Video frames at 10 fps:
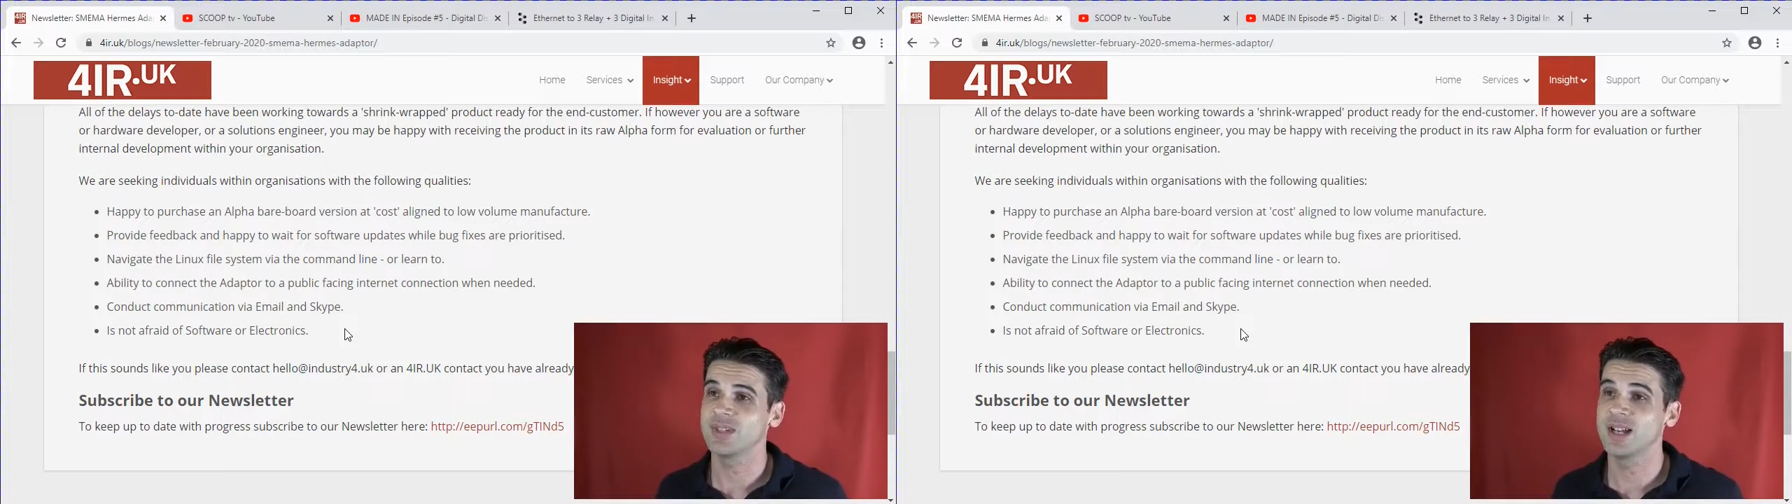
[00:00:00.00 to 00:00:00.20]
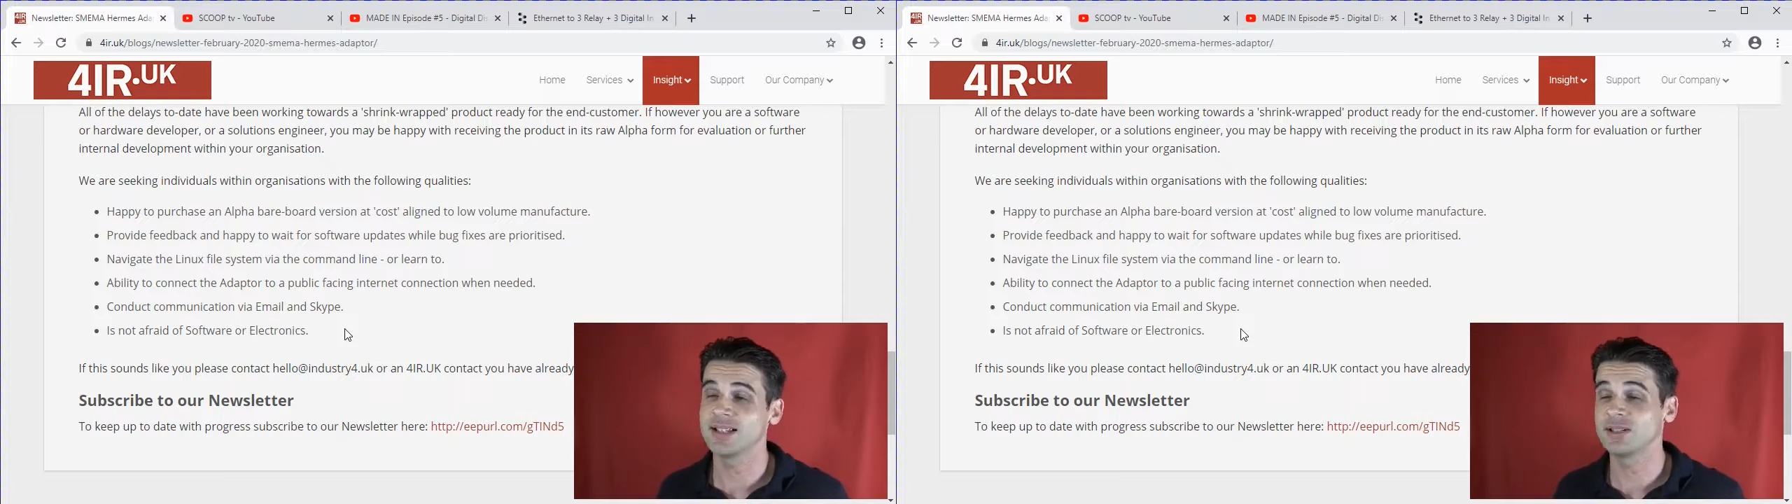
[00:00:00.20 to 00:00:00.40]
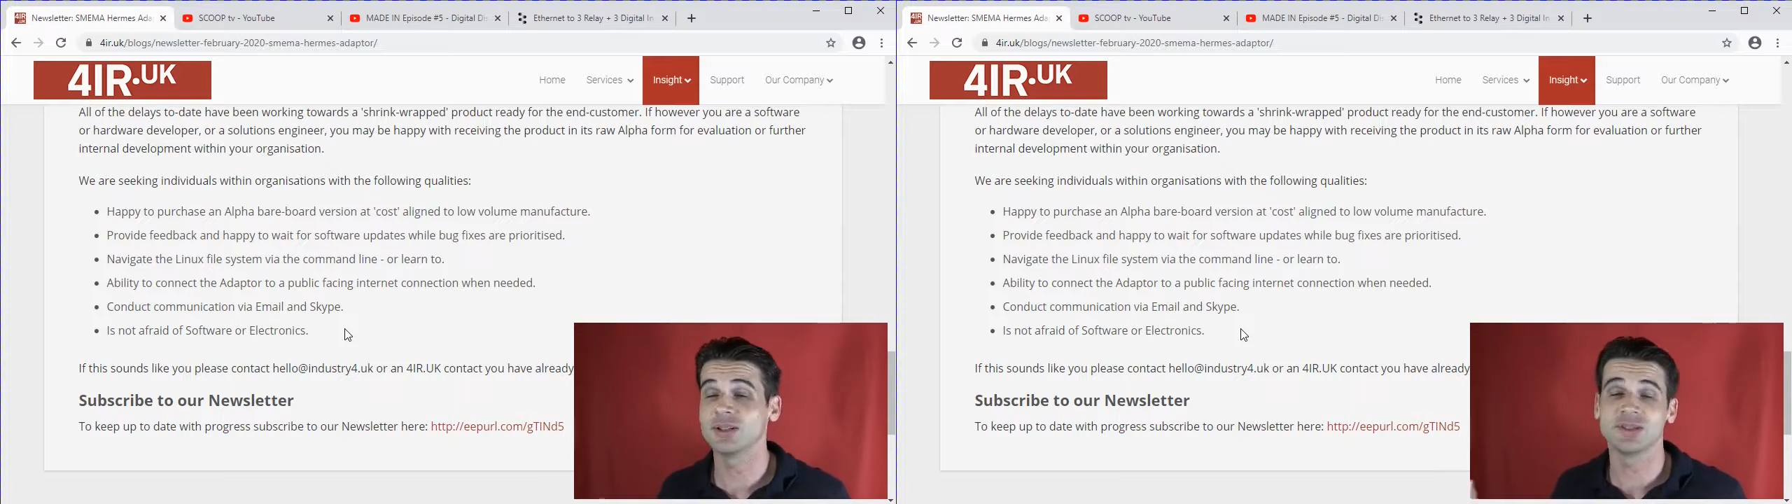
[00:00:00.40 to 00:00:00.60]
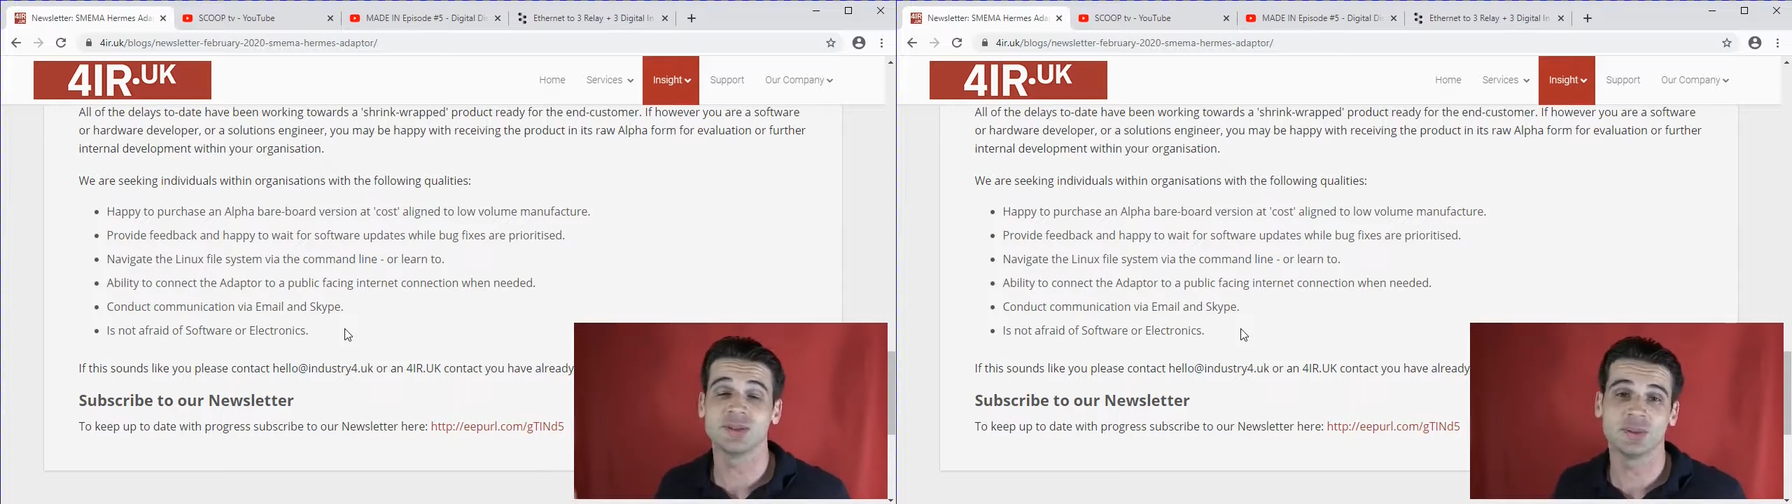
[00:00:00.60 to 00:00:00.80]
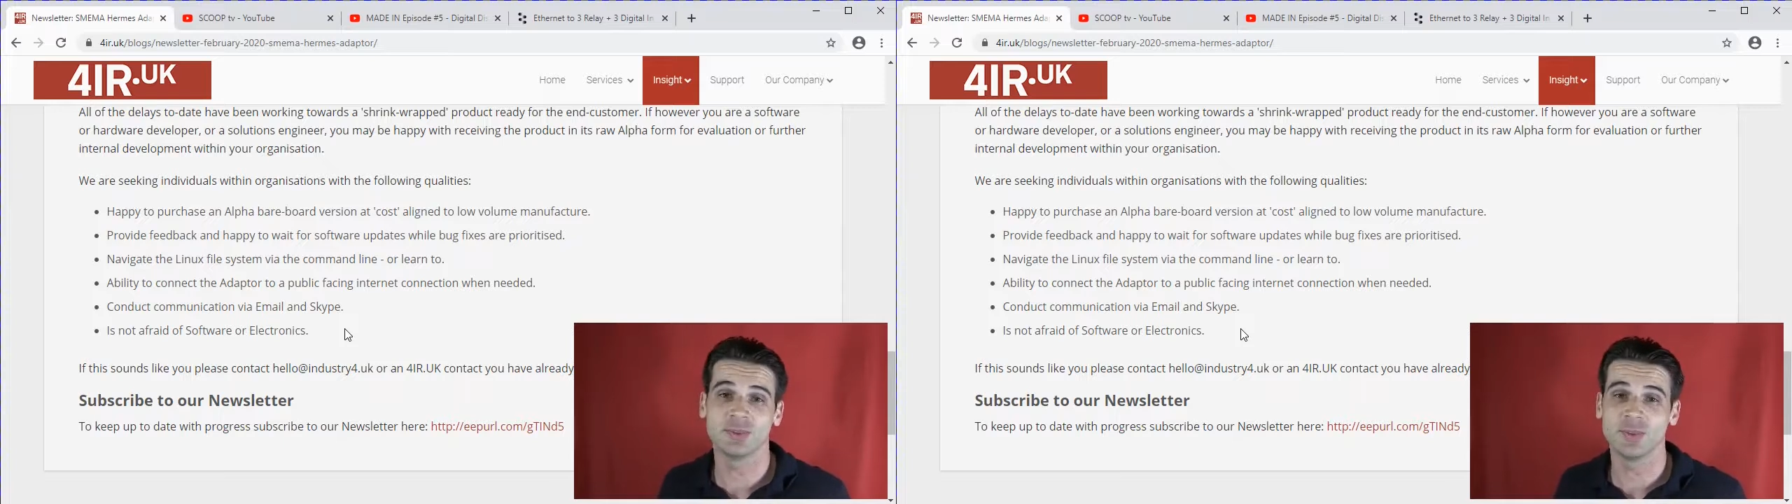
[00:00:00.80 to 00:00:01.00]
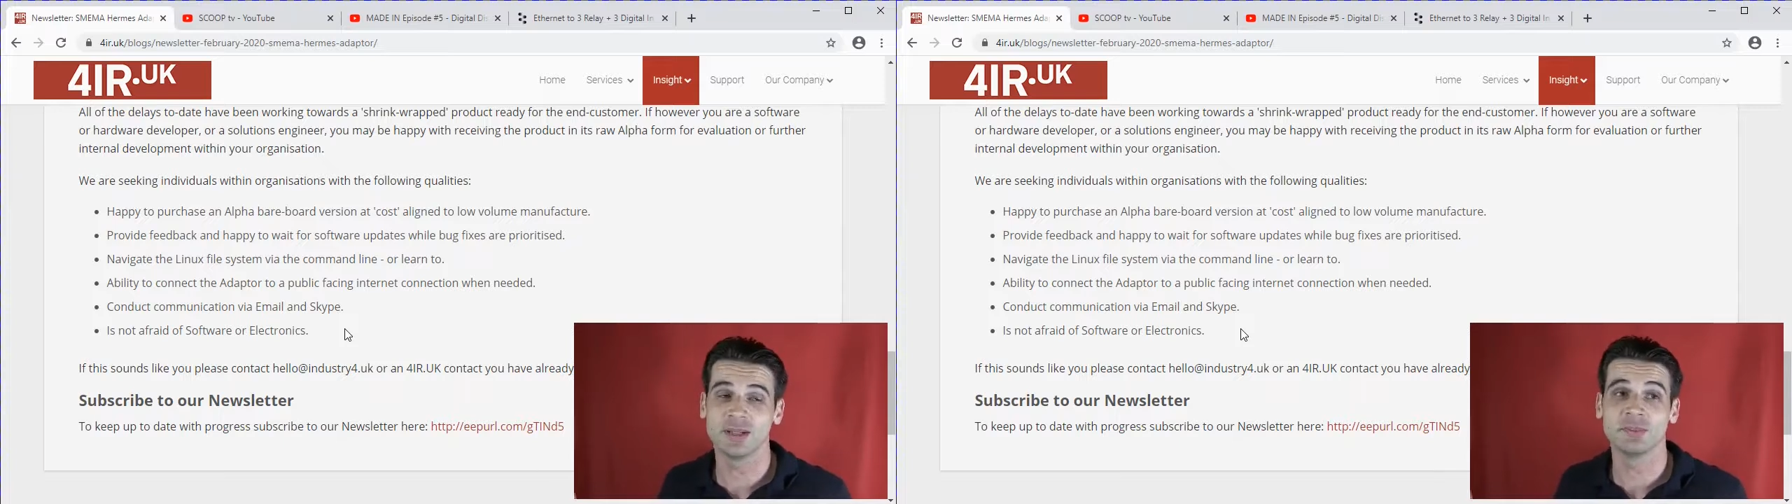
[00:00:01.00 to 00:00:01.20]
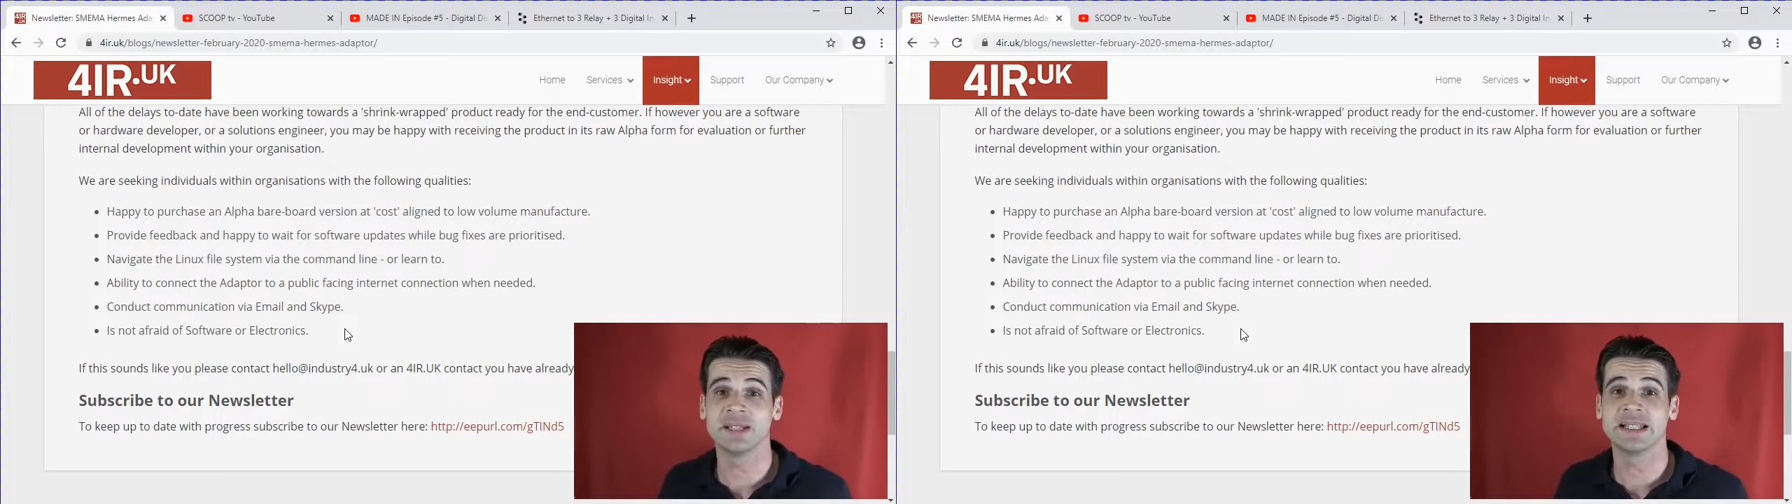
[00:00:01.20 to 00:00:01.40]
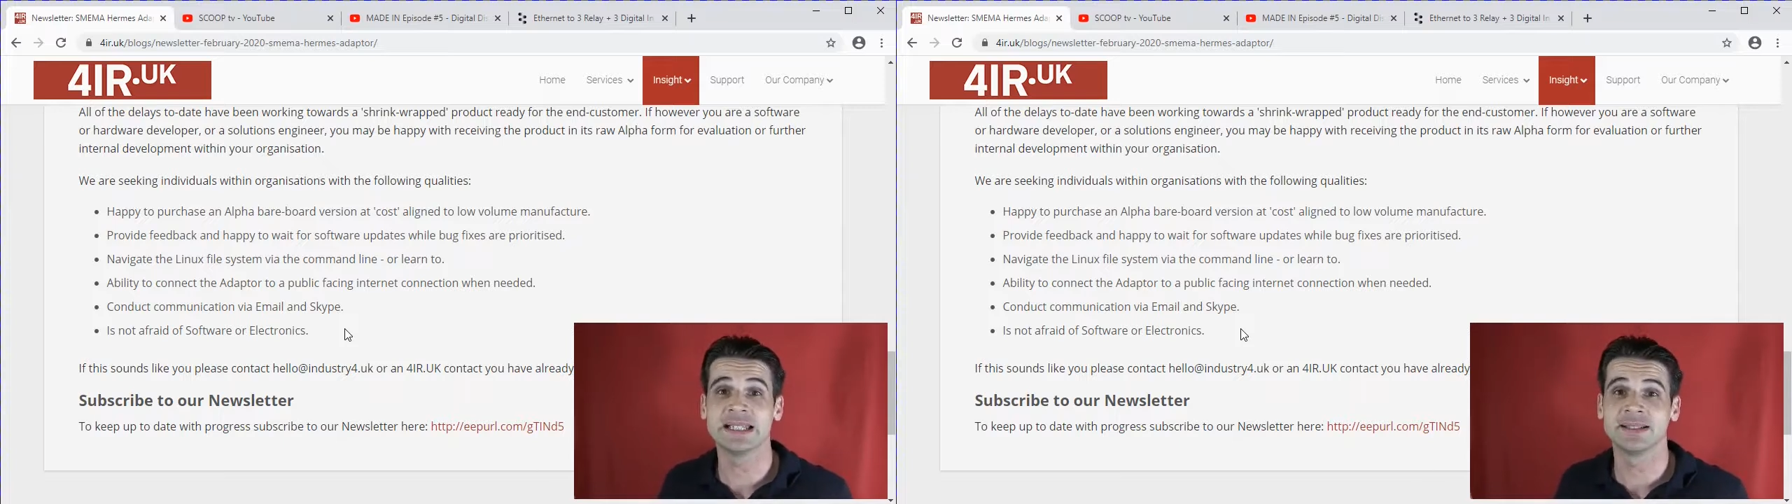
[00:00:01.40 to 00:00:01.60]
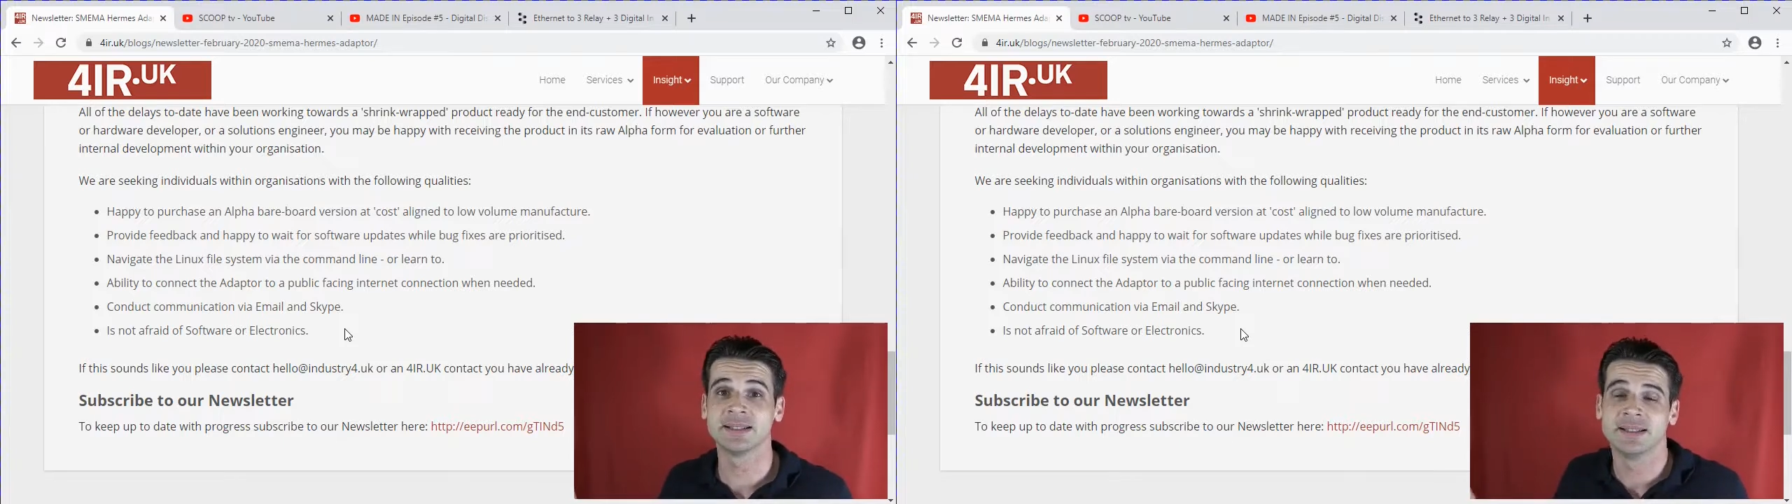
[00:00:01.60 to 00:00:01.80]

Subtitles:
as long as we can be lean,